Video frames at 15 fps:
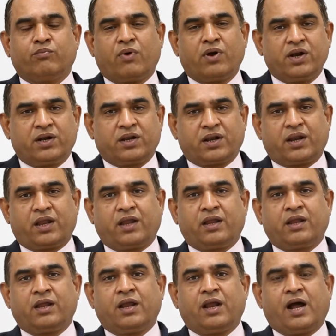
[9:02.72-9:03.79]

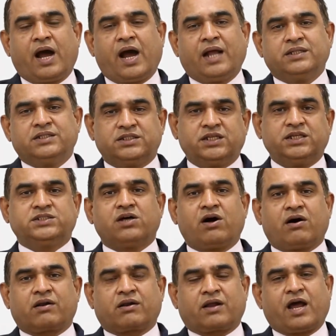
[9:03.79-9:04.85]
monitoring, and these
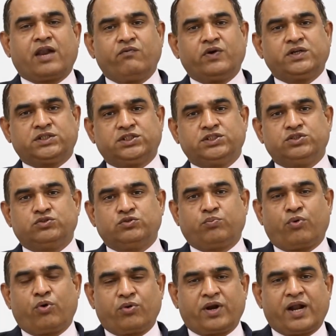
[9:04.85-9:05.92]
are converted into
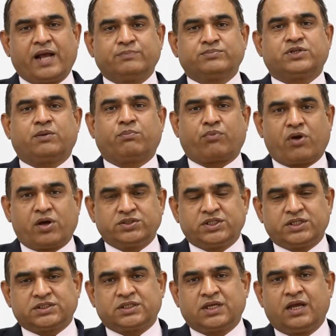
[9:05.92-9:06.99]
programs and
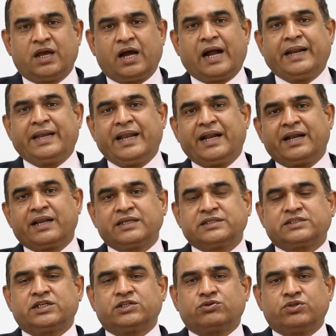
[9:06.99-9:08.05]
projects and
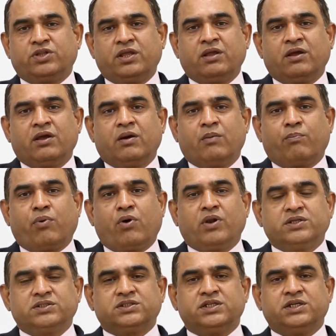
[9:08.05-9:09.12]
entrusted to the
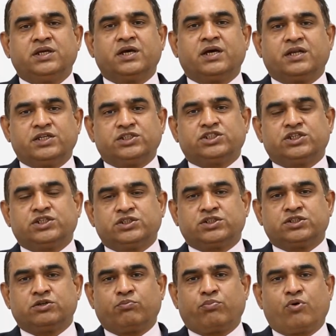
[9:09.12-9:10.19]
policy research
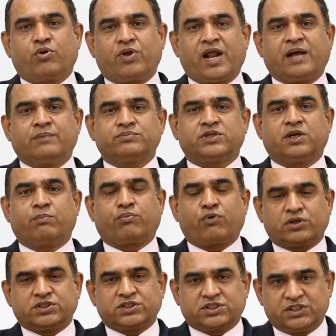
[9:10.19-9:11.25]
programs and
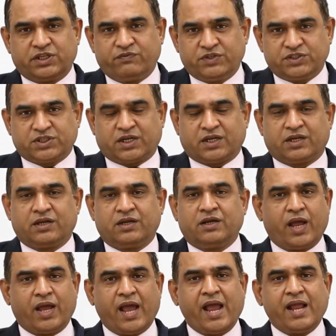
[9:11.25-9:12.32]
projects division.
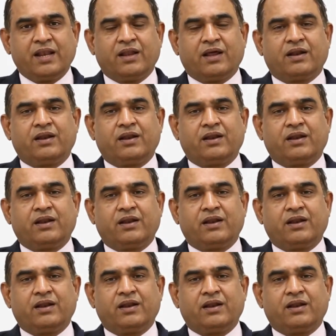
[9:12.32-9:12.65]
Again,